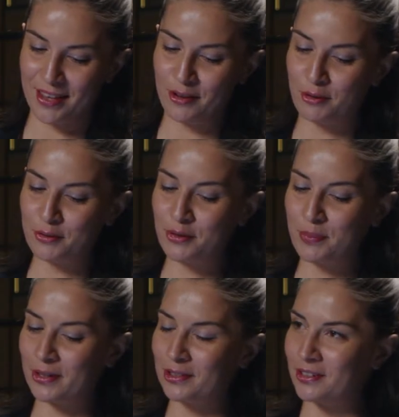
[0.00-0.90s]
You're also a
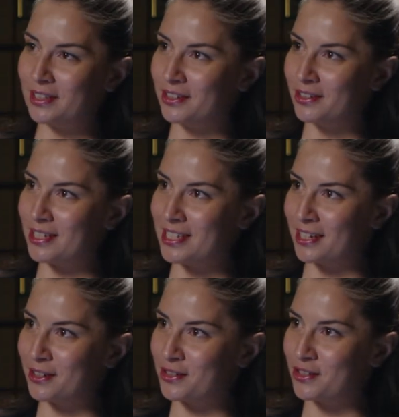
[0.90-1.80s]
partner at the early
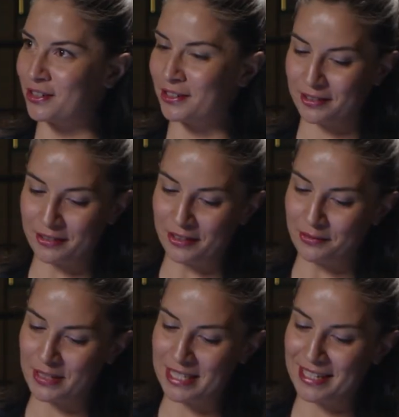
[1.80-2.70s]
stage
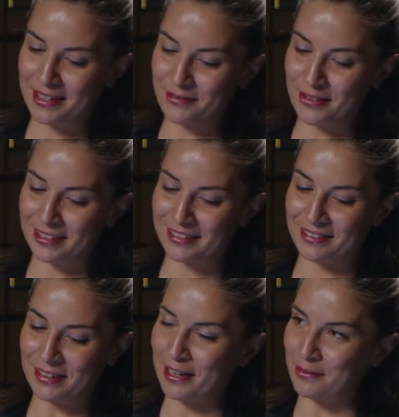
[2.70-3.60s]
VC fund
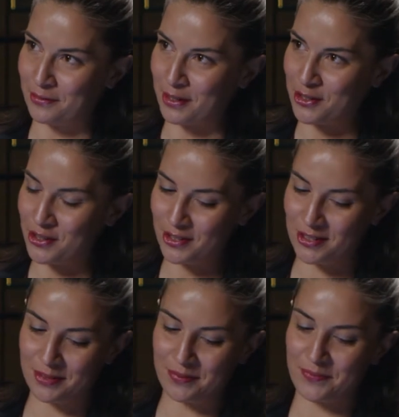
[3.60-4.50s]
11
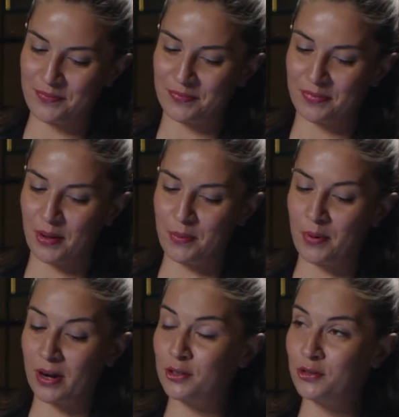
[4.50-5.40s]
Ventures.
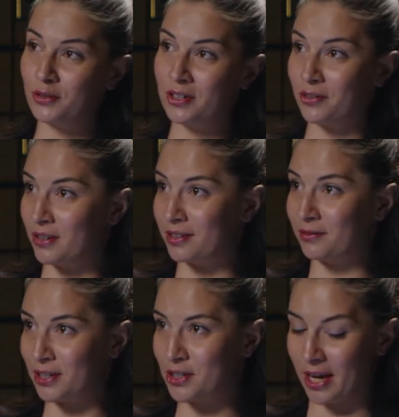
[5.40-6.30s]
Prior to your career in
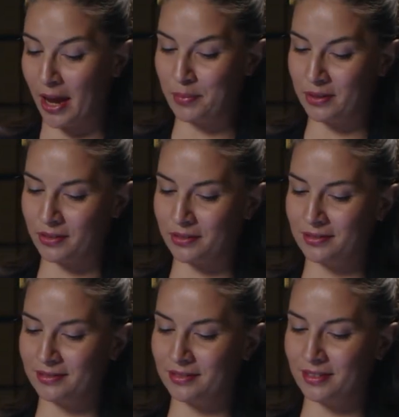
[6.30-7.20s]
venture capital,
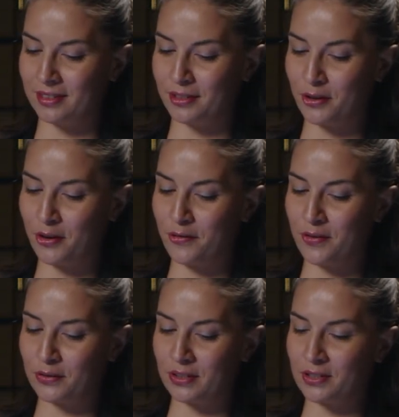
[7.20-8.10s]
you
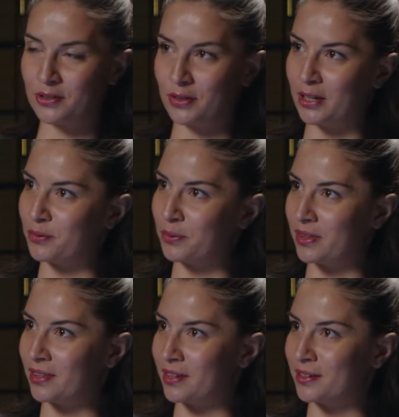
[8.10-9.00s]
co-founded together with
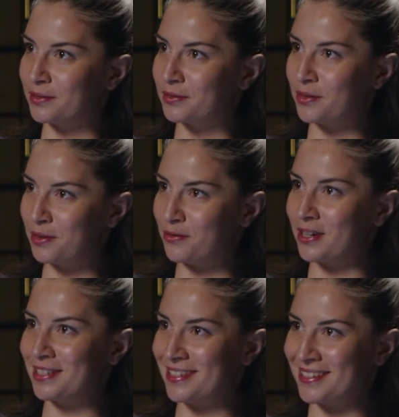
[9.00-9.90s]
three
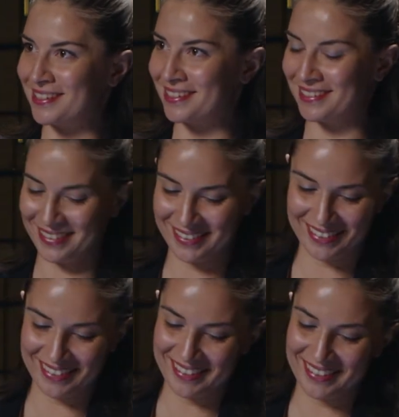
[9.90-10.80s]
friends
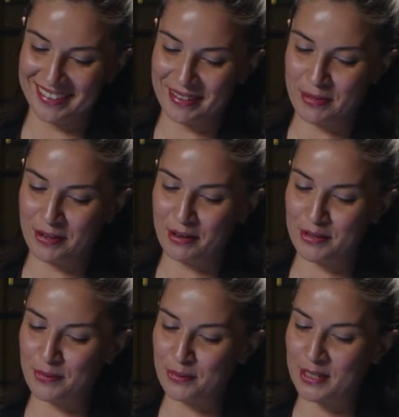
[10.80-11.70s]

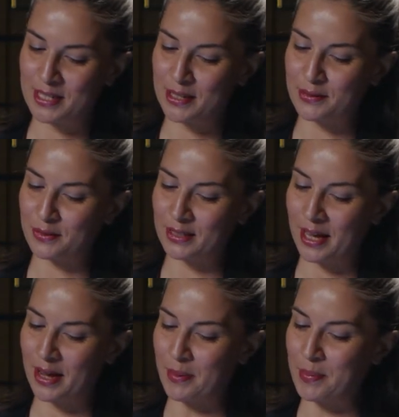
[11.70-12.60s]
Bulgaria's most successful
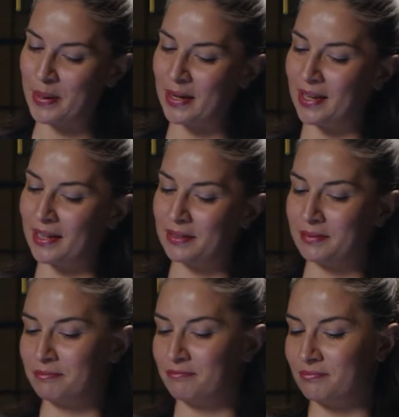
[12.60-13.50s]
tech company
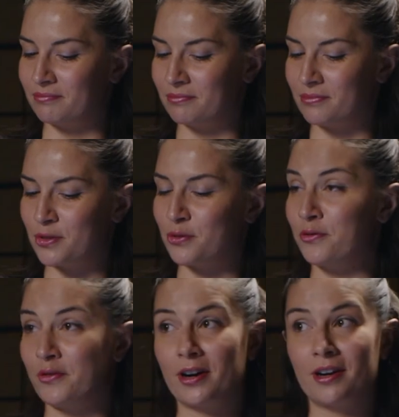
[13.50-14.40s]
so
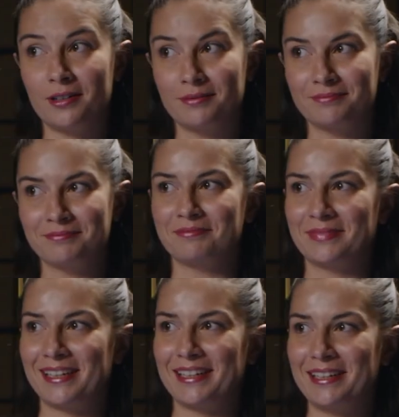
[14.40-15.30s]
far,
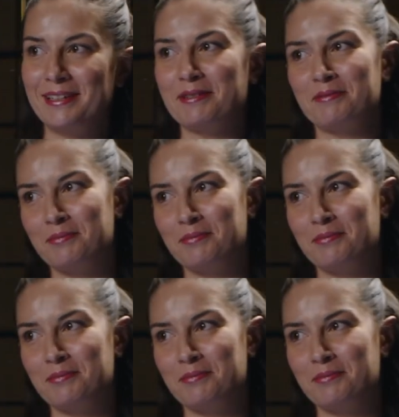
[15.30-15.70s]
Telerik.